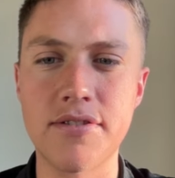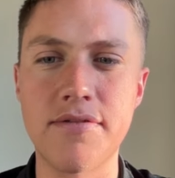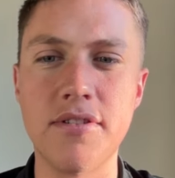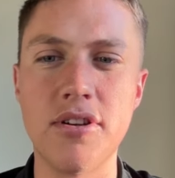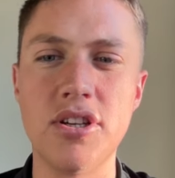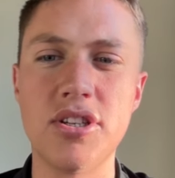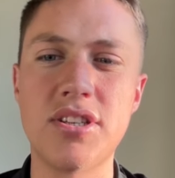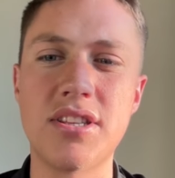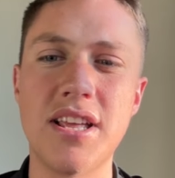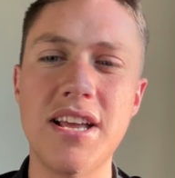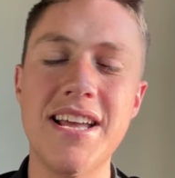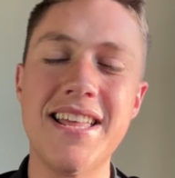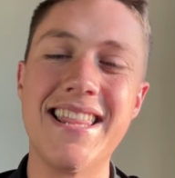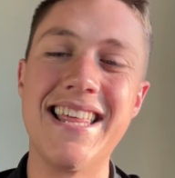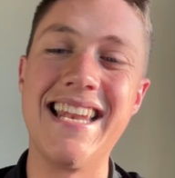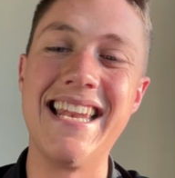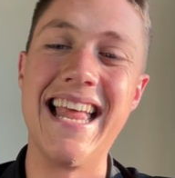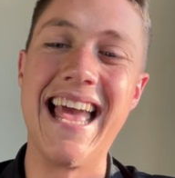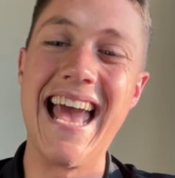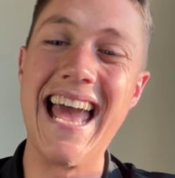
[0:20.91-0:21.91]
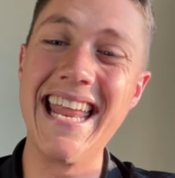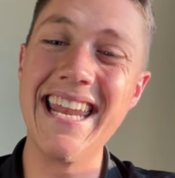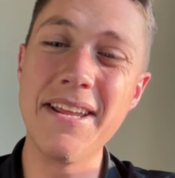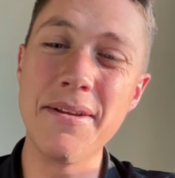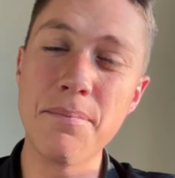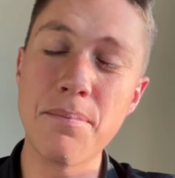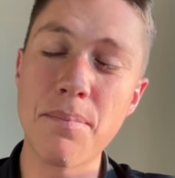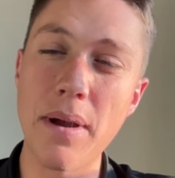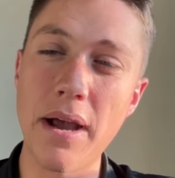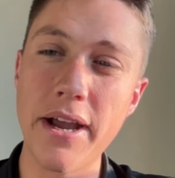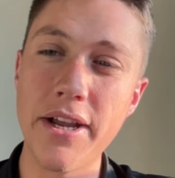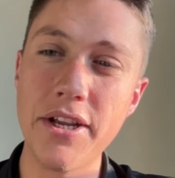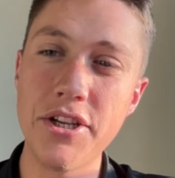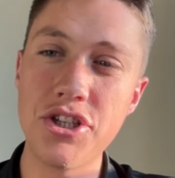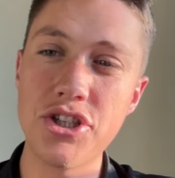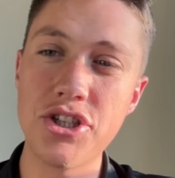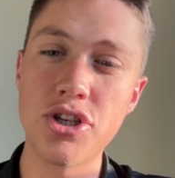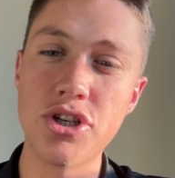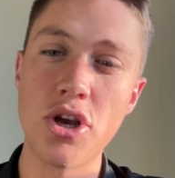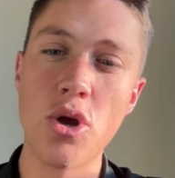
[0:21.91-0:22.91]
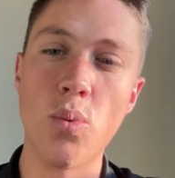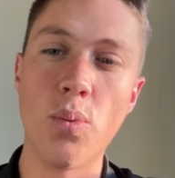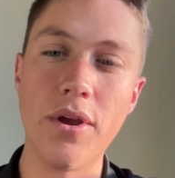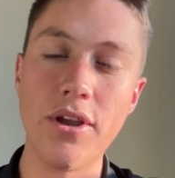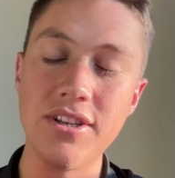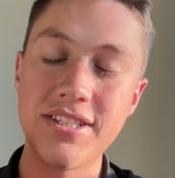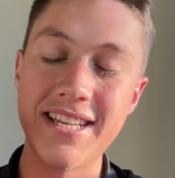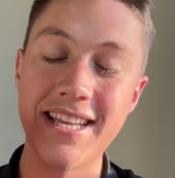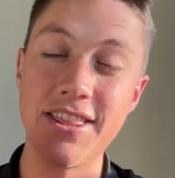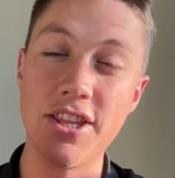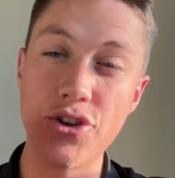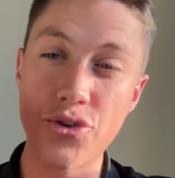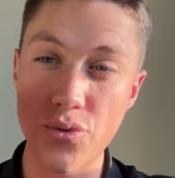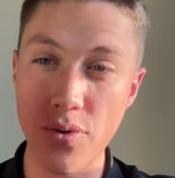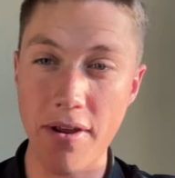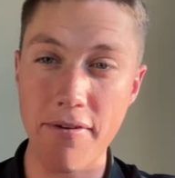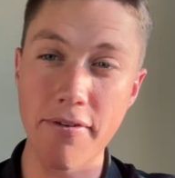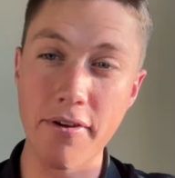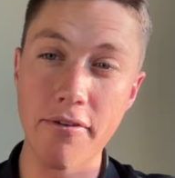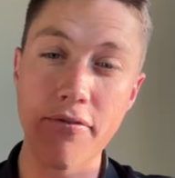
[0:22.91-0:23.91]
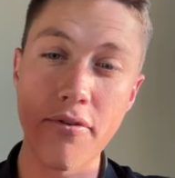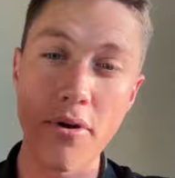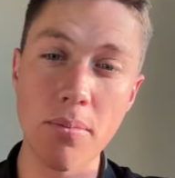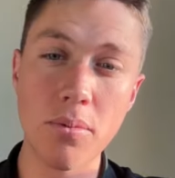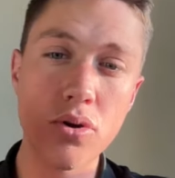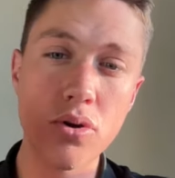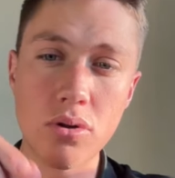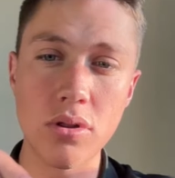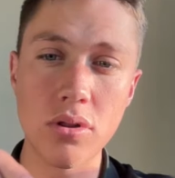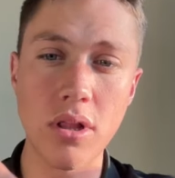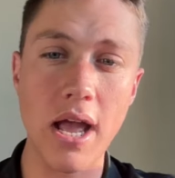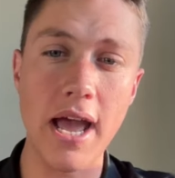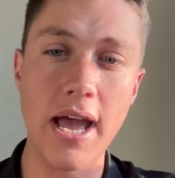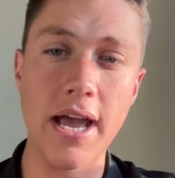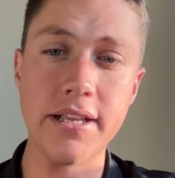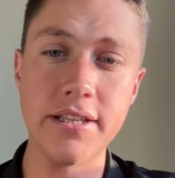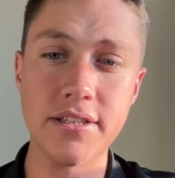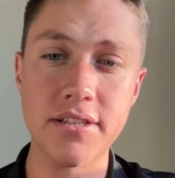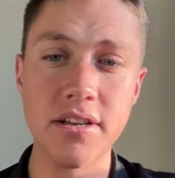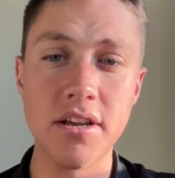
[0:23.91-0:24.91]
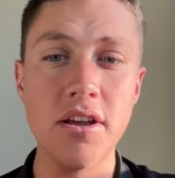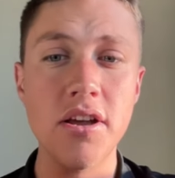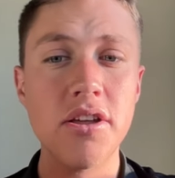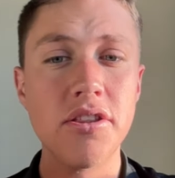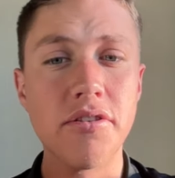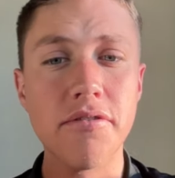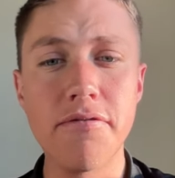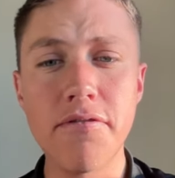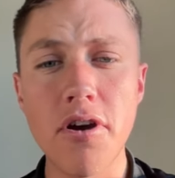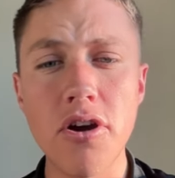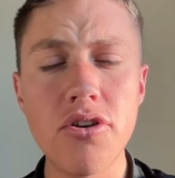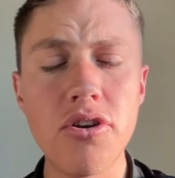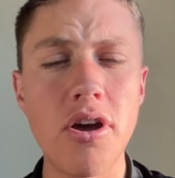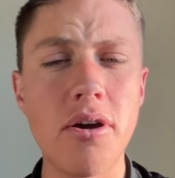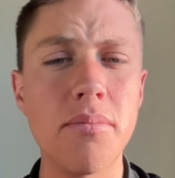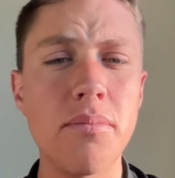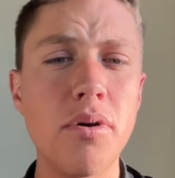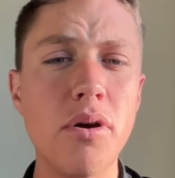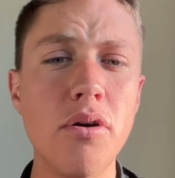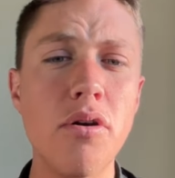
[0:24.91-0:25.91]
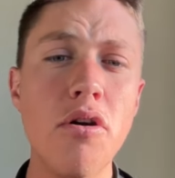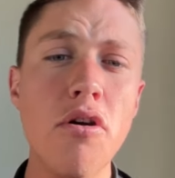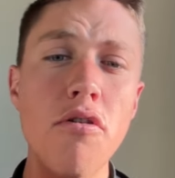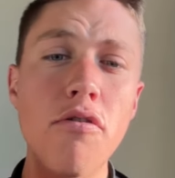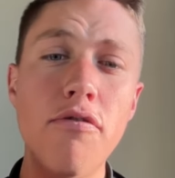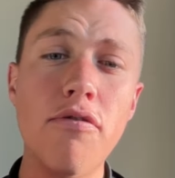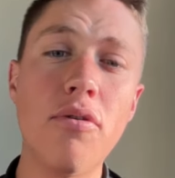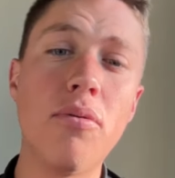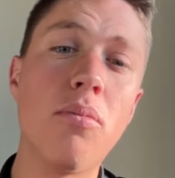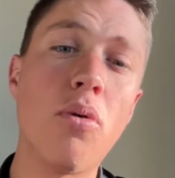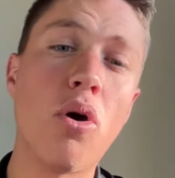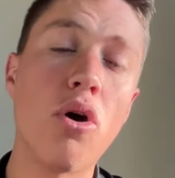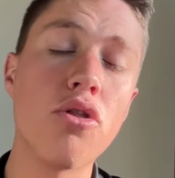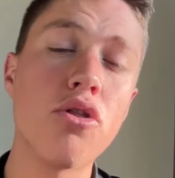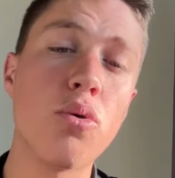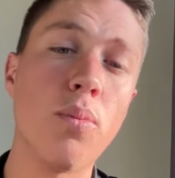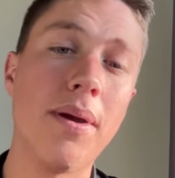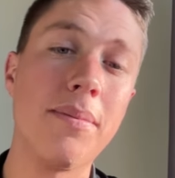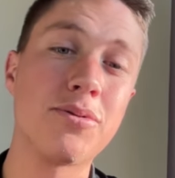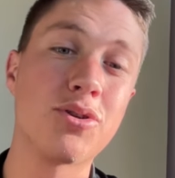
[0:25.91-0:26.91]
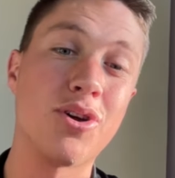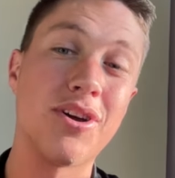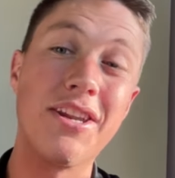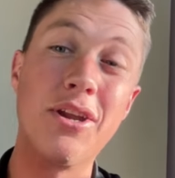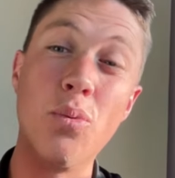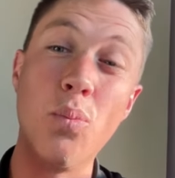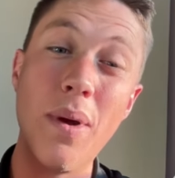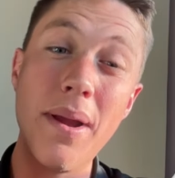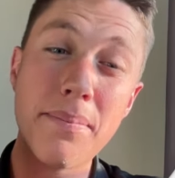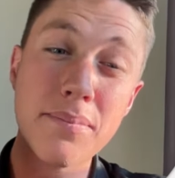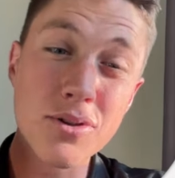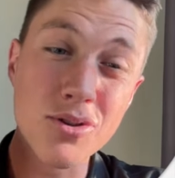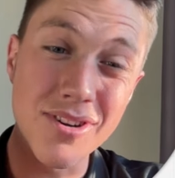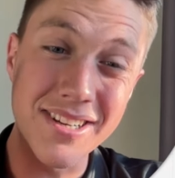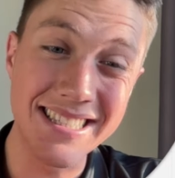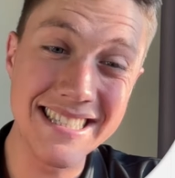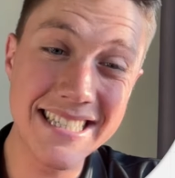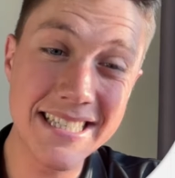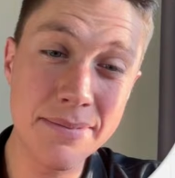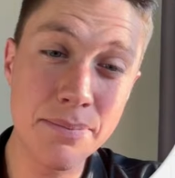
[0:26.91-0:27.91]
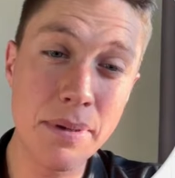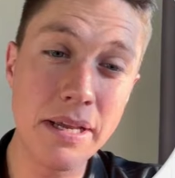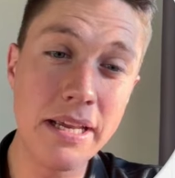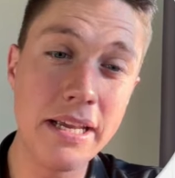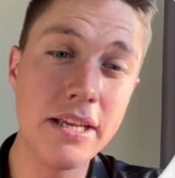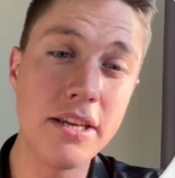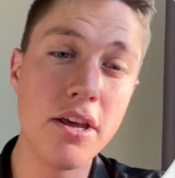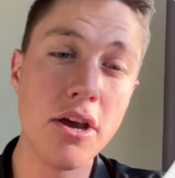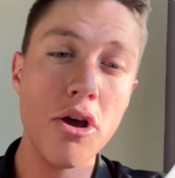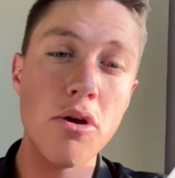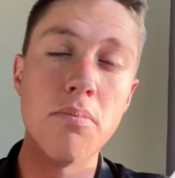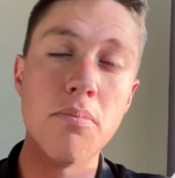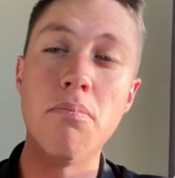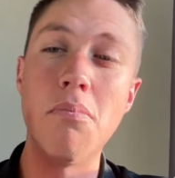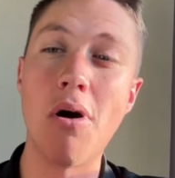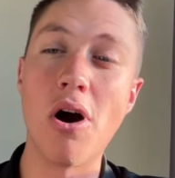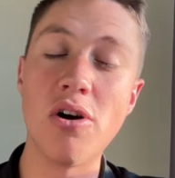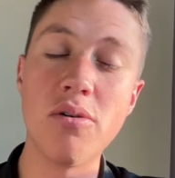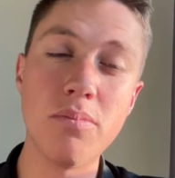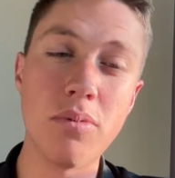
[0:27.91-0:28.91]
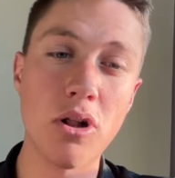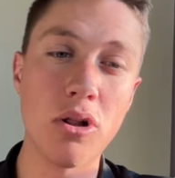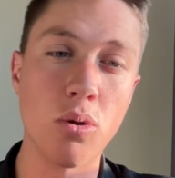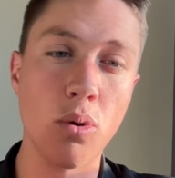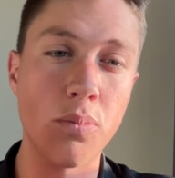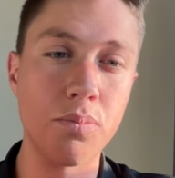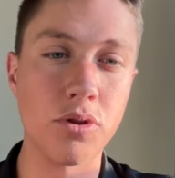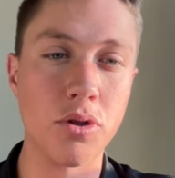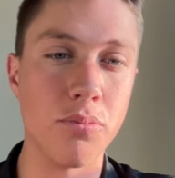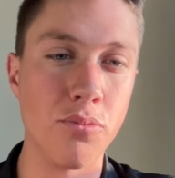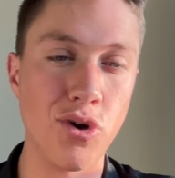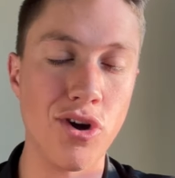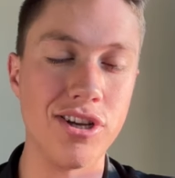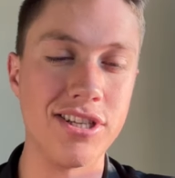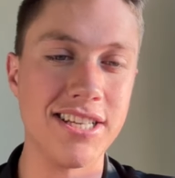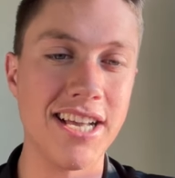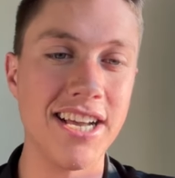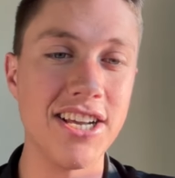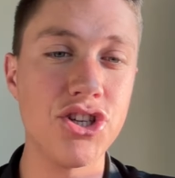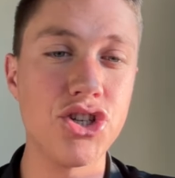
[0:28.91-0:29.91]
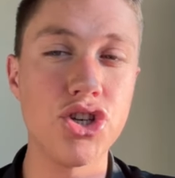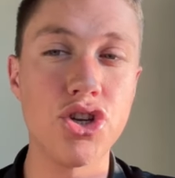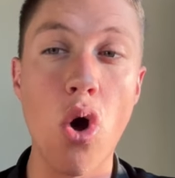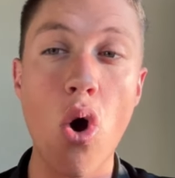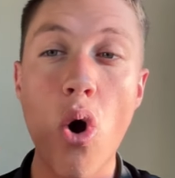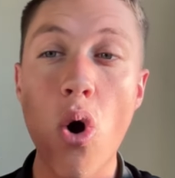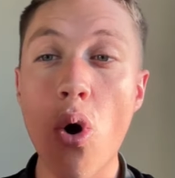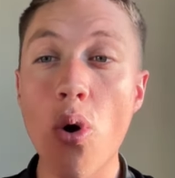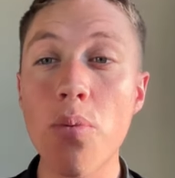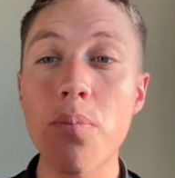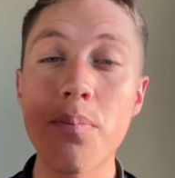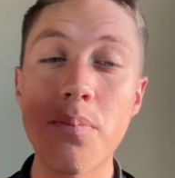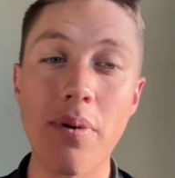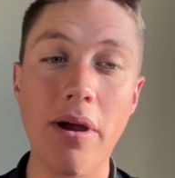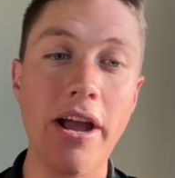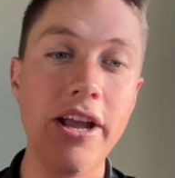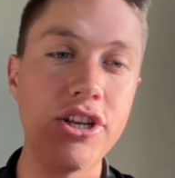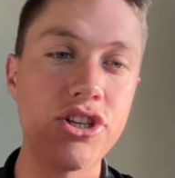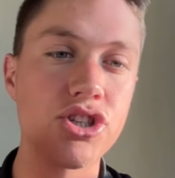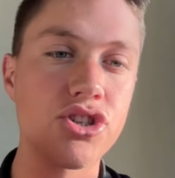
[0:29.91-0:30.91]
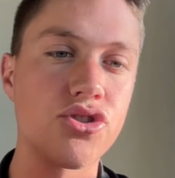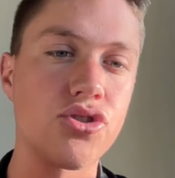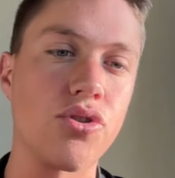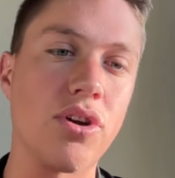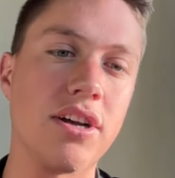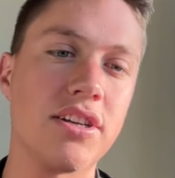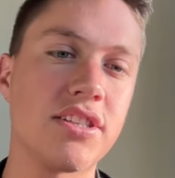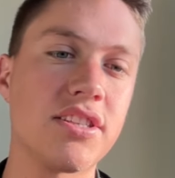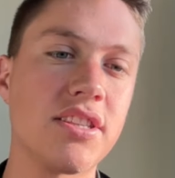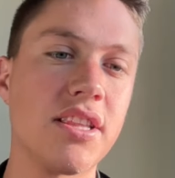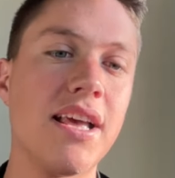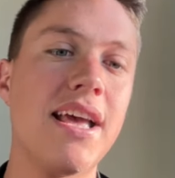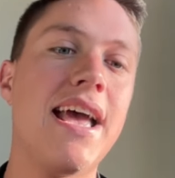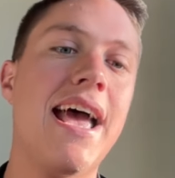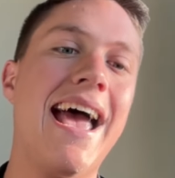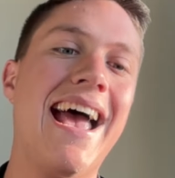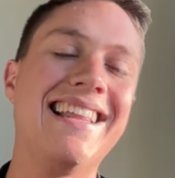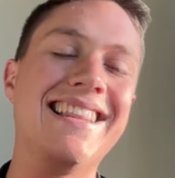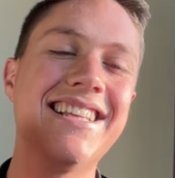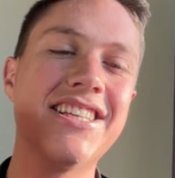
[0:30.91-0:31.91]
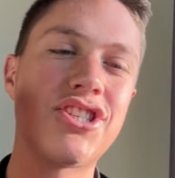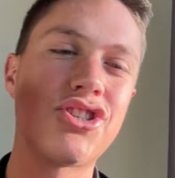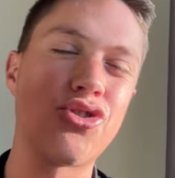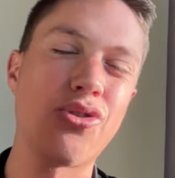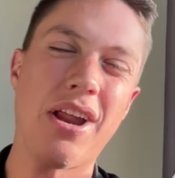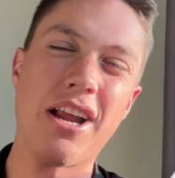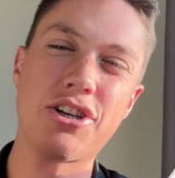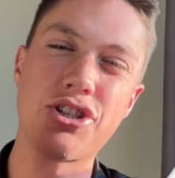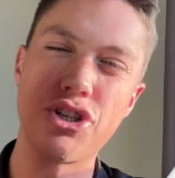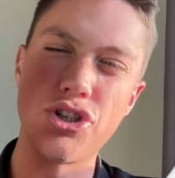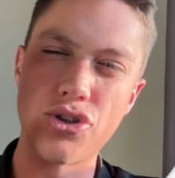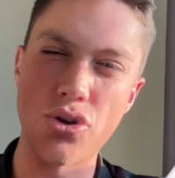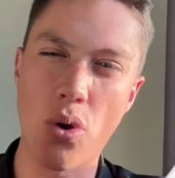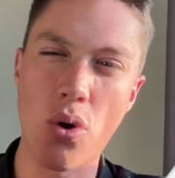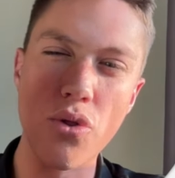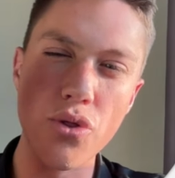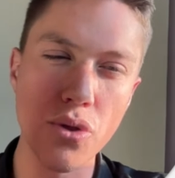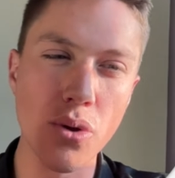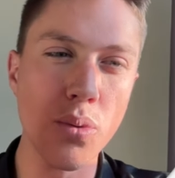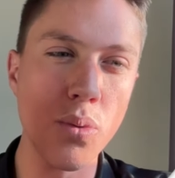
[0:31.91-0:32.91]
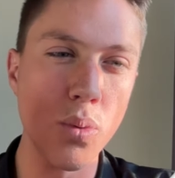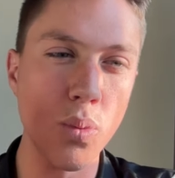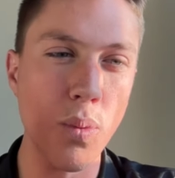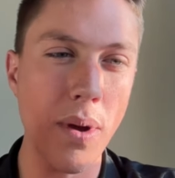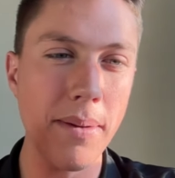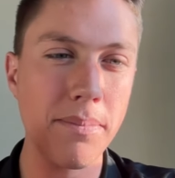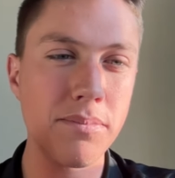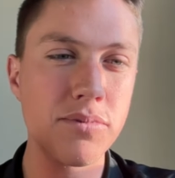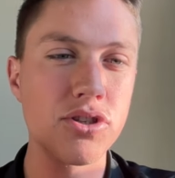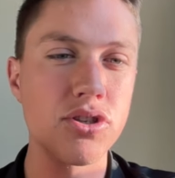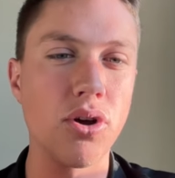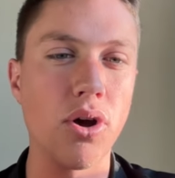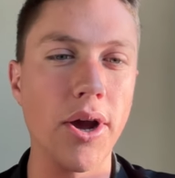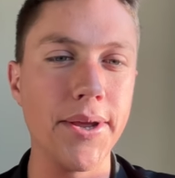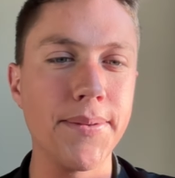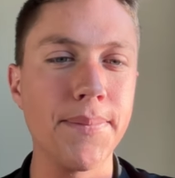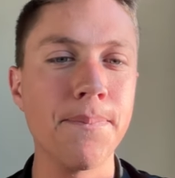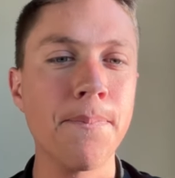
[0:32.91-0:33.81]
First, the landing page where you send the traffic from Google Ads, the phone number, form on the website speed, mobile optimization, on-page trust, and distractions on the website,